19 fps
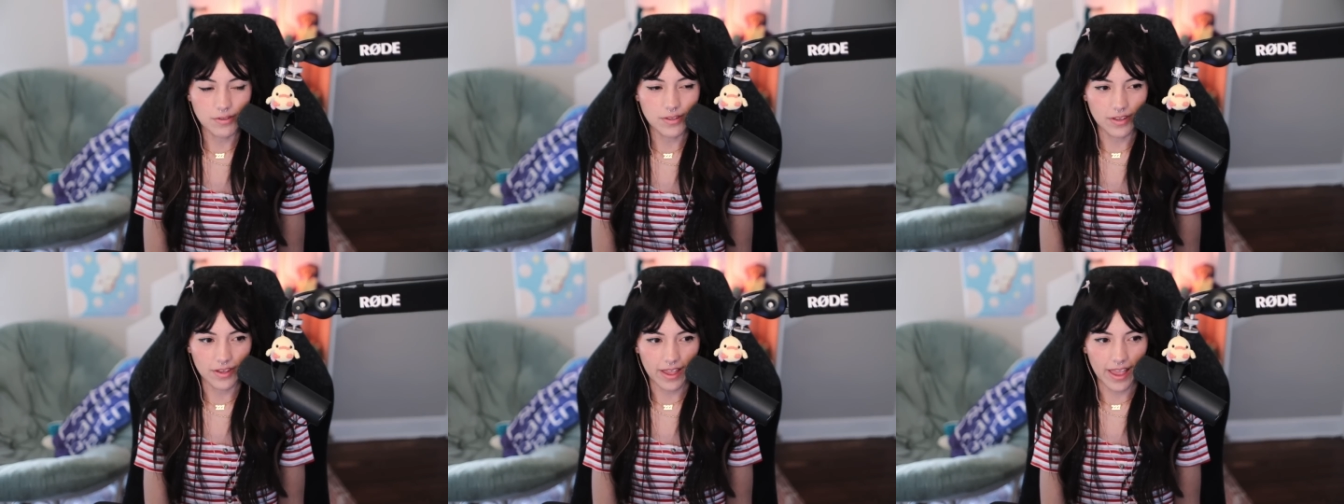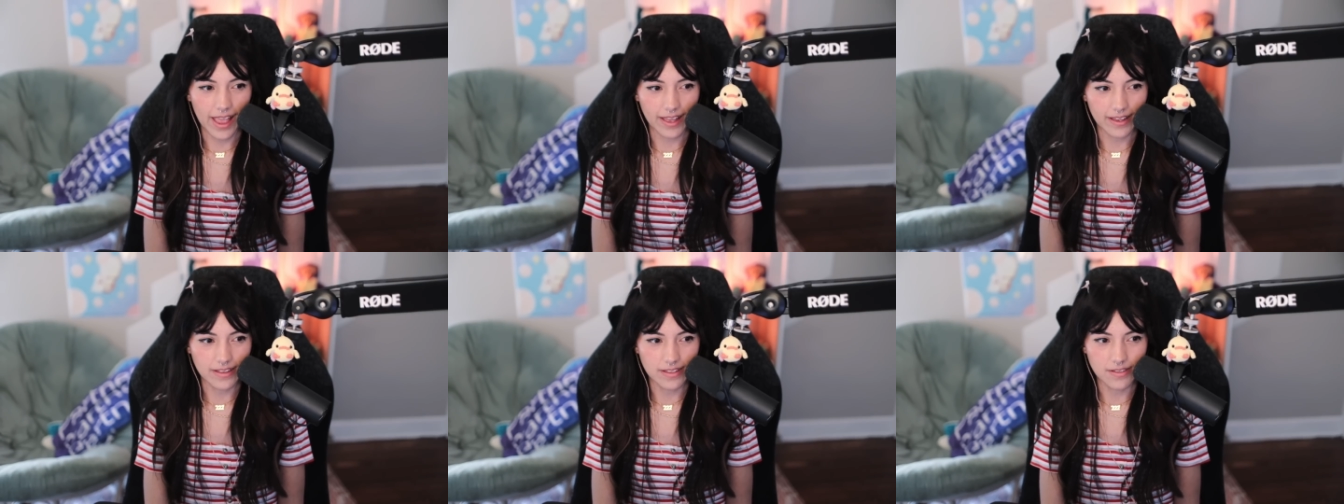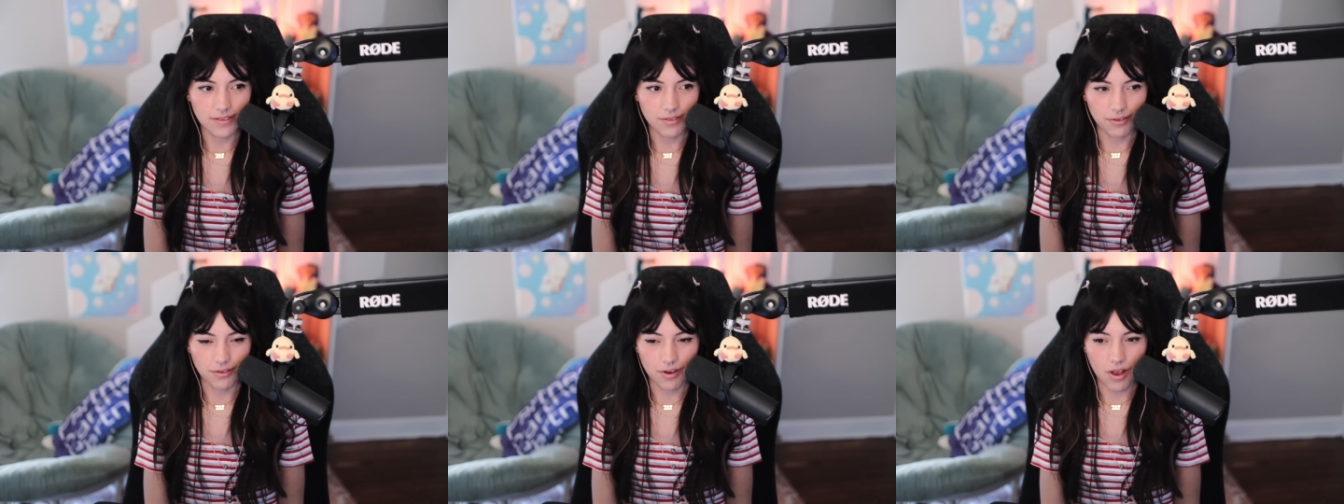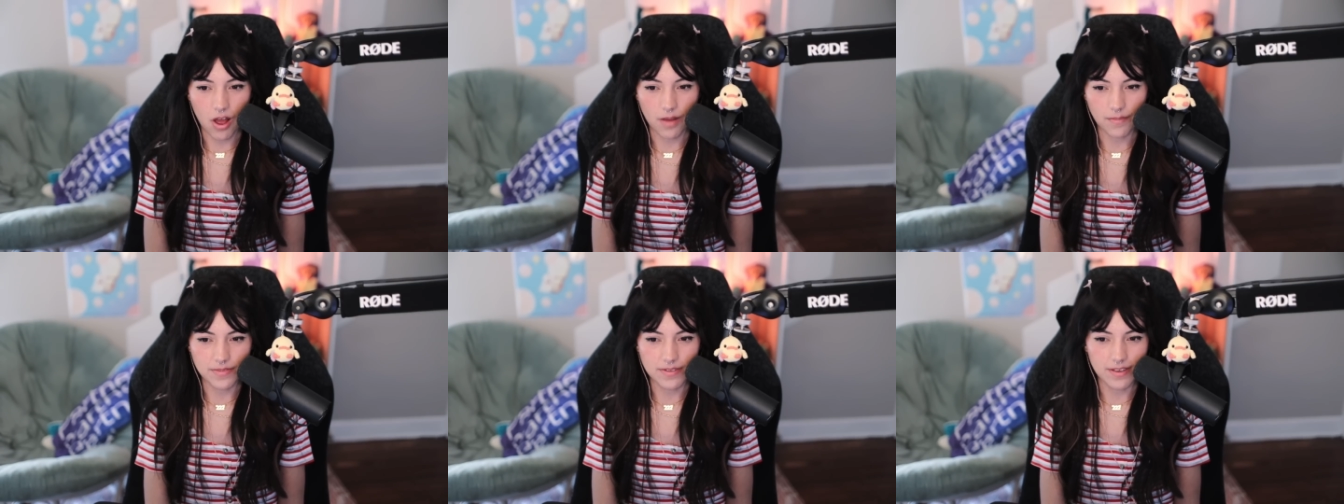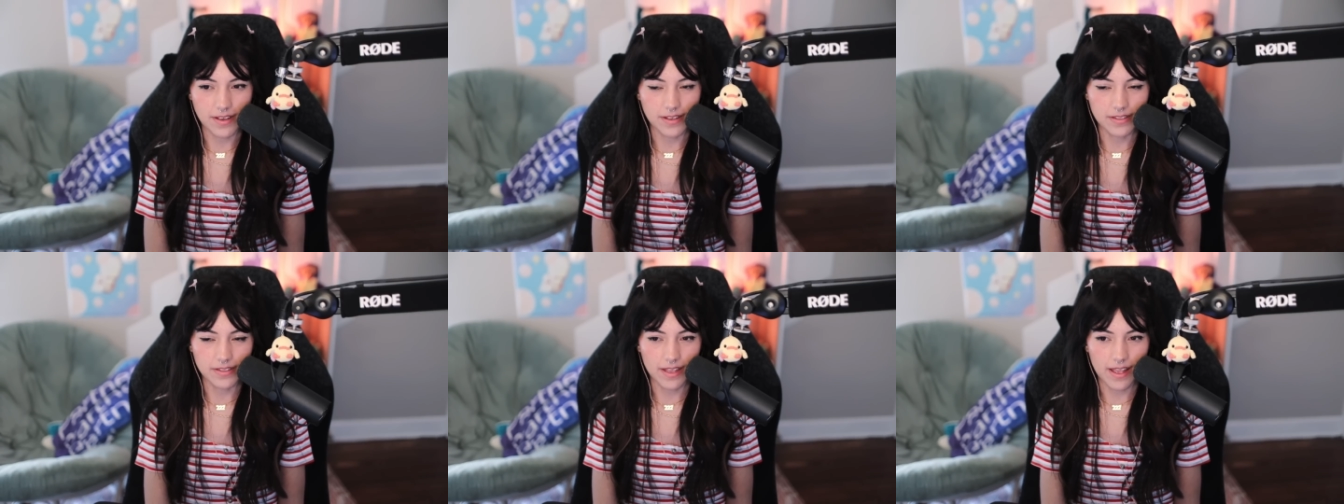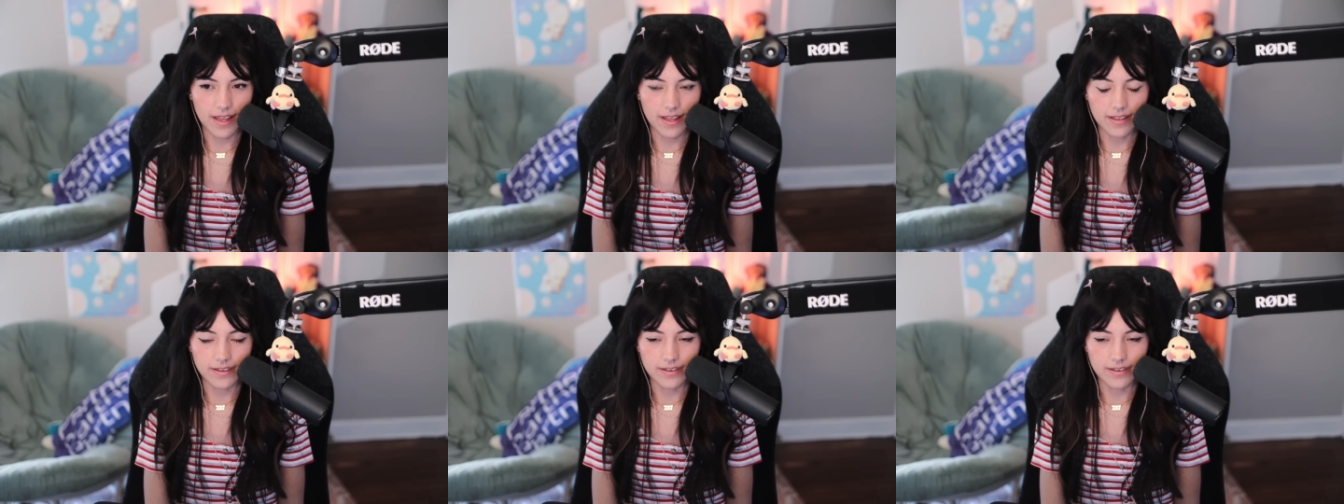to hack into their comms like that.